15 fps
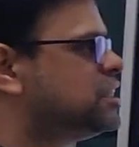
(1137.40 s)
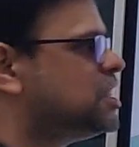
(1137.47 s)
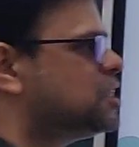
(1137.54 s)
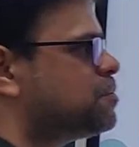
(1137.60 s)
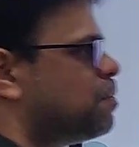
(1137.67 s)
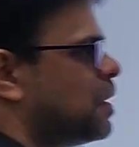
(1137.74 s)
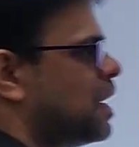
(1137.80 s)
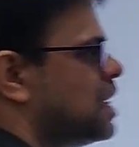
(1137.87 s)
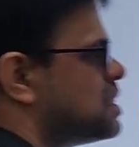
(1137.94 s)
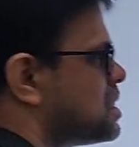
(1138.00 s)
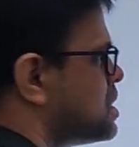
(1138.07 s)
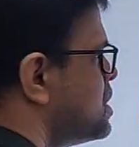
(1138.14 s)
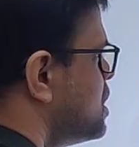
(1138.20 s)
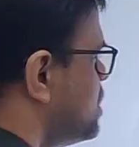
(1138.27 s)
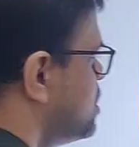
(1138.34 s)
this is plus,
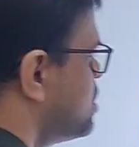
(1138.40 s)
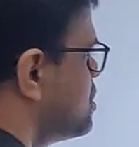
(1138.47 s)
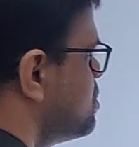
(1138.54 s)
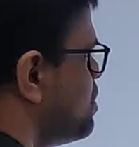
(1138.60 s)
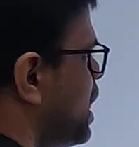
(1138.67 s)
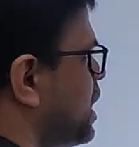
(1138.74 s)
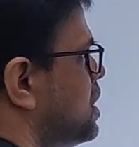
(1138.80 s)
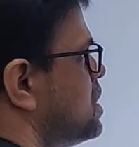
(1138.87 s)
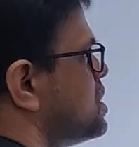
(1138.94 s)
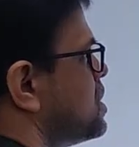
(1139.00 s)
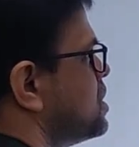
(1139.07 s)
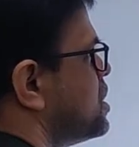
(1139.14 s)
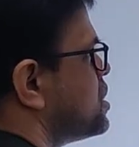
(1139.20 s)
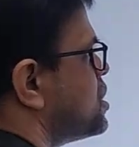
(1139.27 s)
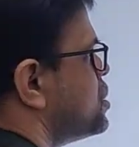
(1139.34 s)
this is minus,
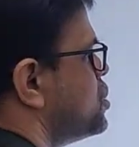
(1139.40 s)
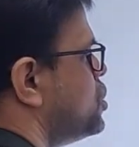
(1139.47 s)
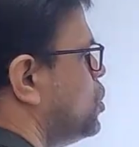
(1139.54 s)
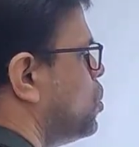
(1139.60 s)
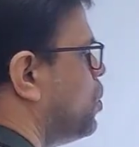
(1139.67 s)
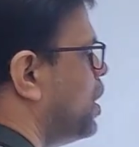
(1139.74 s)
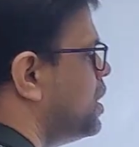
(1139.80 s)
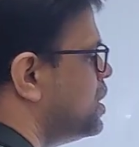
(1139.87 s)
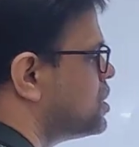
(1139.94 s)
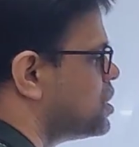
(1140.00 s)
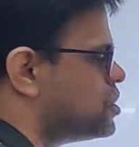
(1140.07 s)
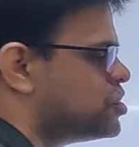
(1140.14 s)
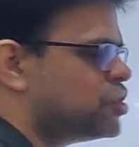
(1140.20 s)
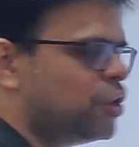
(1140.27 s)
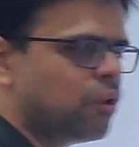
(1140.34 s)
this is 0 and this
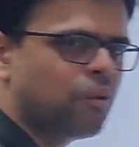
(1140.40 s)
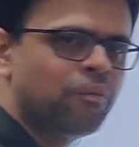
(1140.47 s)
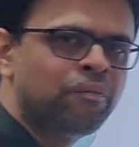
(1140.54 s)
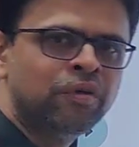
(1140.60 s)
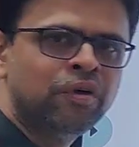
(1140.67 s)
is 0.